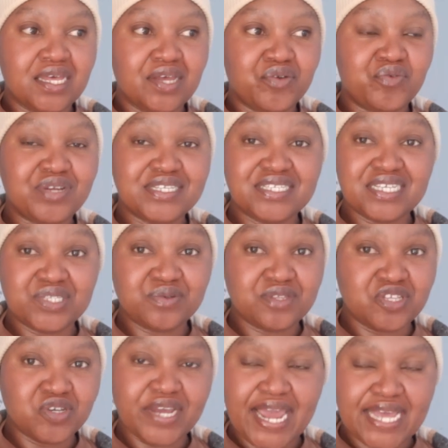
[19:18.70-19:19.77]
reset with
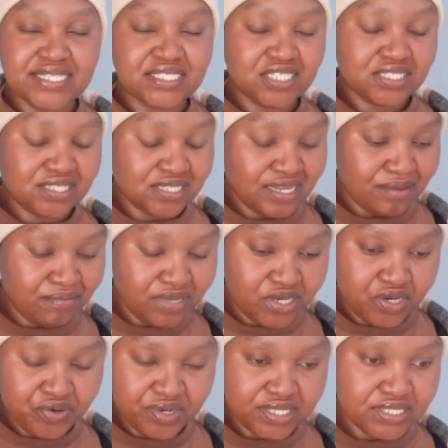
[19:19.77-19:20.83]
you guys. Just a
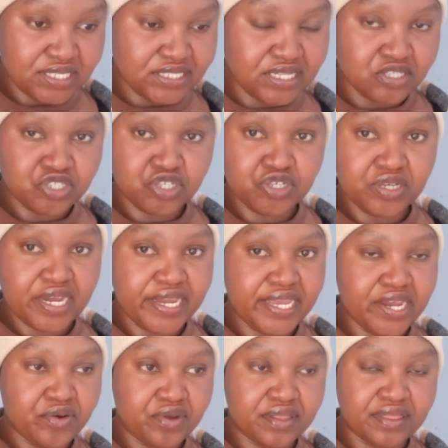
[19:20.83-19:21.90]
mini reset. I'll show you
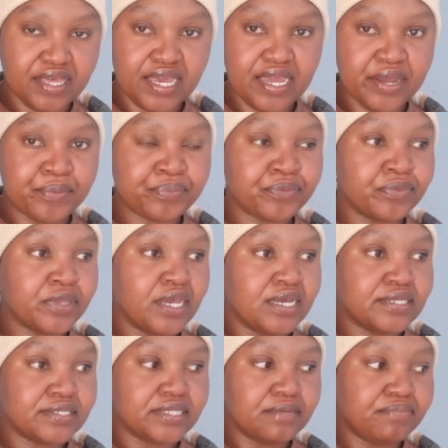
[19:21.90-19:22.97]
here and there
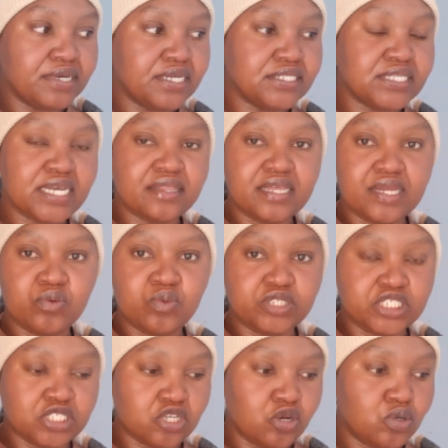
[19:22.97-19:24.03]
snippets, and then we'll
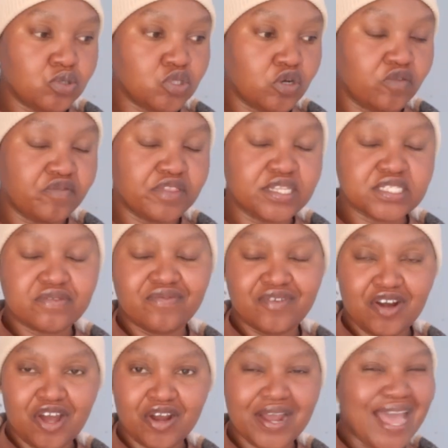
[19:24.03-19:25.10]
just close off this
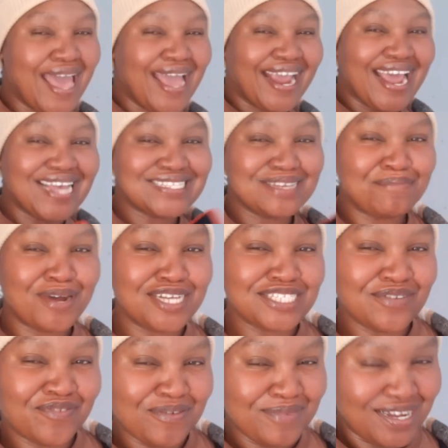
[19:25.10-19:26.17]
vlog. Guys, the
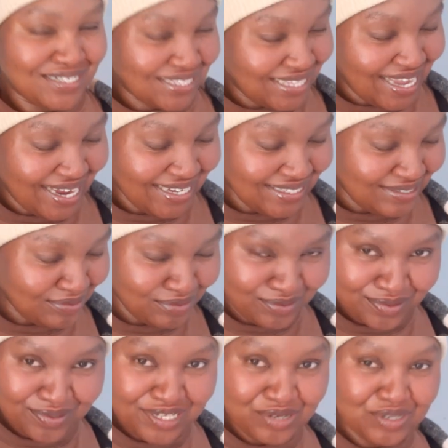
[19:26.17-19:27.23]
pasta from last night.
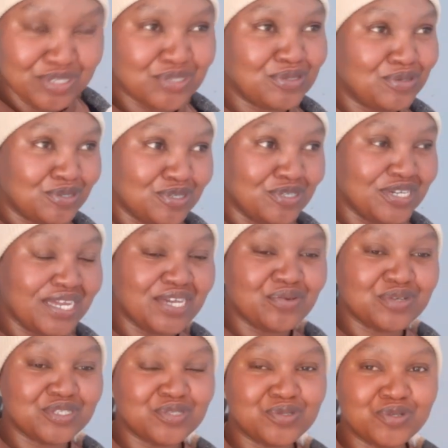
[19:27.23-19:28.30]
Oh, it was so good. It
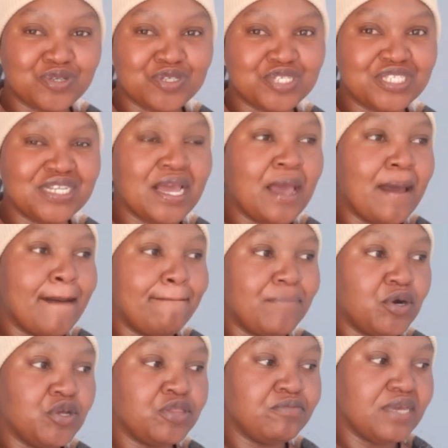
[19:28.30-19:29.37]
was so good.
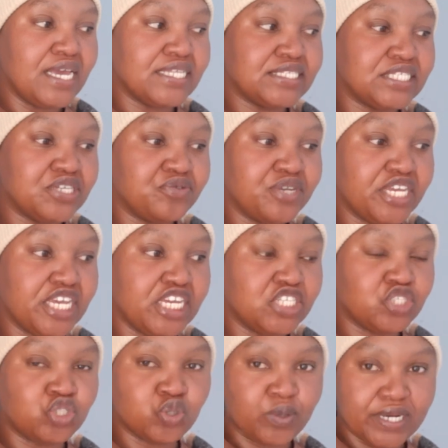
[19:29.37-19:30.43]
Both me and Siri
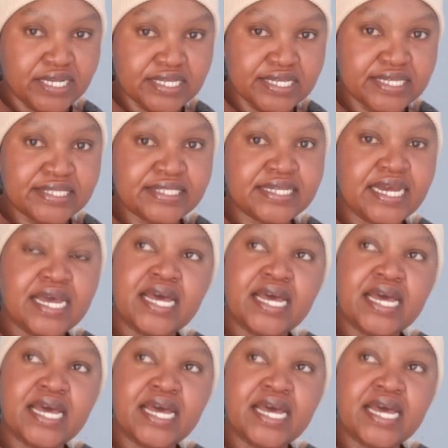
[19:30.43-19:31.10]
enjoyed it.